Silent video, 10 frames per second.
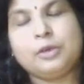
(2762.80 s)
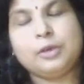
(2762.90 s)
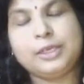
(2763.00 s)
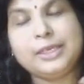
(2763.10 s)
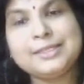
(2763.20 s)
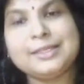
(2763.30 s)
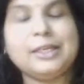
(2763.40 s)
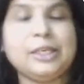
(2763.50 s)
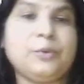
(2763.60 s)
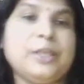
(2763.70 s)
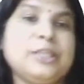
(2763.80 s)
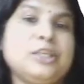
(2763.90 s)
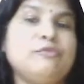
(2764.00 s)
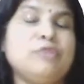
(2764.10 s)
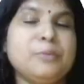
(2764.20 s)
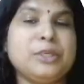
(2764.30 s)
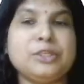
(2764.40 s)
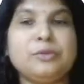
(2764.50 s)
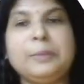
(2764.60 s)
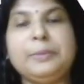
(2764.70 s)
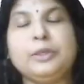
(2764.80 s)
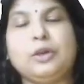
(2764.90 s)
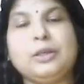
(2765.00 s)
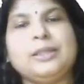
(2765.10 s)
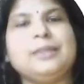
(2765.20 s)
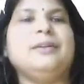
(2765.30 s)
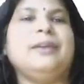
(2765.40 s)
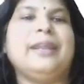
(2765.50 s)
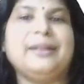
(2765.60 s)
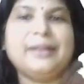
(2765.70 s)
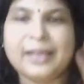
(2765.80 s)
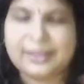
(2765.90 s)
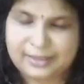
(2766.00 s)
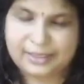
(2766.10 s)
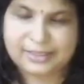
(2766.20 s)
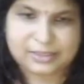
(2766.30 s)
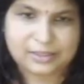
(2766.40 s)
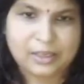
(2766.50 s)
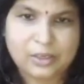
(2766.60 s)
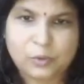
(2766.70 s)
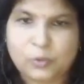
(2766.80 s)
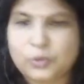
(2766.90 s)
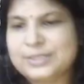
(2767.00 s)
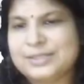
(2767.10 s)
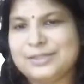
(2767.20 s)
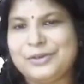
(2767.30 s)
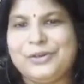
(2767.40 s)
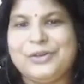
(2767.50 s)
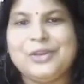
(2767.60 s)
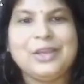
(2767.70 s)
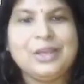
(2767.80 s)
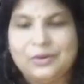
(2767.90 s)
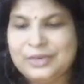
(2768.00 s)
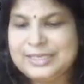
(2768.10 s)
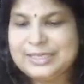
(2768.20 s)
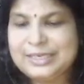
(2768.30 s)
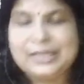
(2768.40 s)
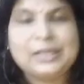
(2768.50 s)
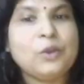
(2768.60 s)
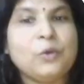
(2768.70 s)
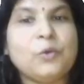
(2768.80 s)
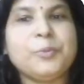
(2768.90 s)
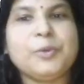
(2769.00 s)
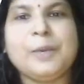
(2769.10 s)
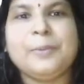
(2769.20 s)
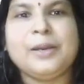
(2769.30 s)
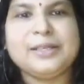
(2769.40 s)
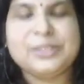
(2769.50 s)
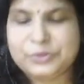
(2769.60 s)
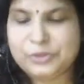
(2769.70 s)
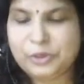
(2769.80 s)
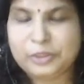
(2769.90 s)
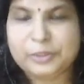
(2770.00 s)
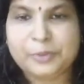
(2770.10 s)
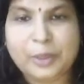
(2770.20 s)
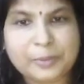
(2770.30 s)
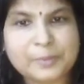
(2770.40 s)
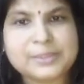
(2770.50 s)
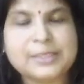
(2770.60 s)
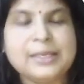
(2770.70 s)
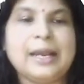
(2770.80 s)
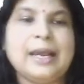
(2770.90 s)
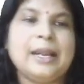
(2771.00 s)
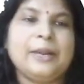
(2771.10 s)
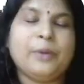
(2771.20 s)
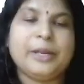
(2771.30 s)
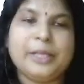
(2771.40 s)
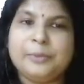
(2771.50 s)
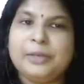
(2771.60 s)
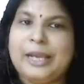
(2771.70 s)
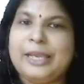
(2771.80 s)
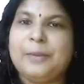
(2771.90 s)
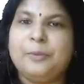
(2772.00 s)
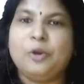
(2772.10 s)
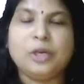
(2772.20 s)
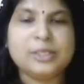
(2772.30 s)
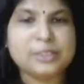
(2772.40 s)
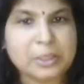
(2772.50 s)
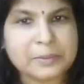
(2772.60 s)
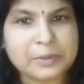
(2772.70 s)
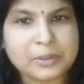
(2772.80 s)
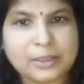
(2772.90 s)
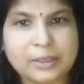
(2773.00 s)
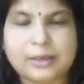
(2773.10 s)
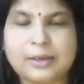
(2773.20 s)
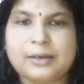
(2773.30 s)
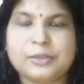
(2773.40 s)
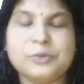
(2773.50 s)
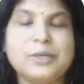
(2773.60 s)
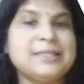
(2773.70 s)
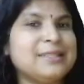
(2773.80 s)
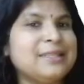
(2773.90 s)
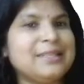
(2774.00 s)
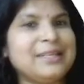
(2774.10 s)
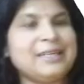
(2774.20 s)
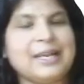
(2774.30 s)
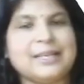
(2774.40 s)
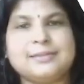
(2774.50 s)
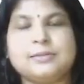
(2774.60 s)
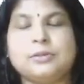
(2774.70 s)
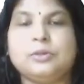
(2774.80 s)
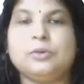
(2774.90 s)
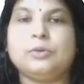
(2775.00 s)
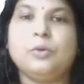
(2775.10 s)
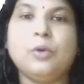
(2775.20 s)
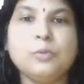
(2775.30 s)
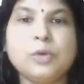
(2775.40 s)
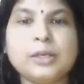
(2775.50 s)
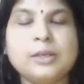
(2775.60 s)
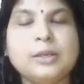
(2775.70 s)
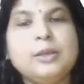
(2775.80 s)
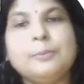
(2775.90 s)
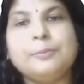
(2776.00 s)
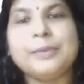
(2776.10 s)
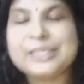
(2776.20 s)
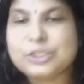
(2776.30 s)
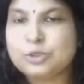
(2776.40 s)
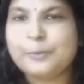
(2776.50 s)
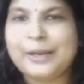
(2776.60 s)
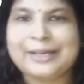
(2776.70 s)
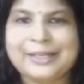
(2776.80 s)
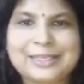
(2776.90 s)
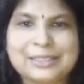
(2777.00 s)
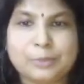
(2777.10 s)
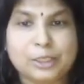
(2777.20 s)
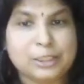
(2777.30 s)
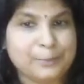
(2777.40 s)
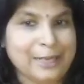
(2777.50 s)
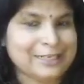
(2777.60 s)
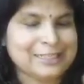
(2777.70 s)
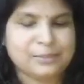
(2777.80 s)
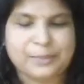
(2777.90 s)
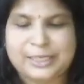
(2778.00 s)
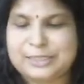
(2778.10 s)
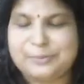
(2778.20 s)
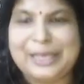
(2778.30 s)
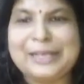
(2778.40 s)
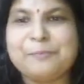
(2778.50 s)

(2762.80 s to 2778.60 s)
initial equation formation will be wrong, then the entire things goes wrong. Okay children, hope you have understood all the problems, and whatever I have not solved, you consider it as your homework. Please do practice, because practice makes a man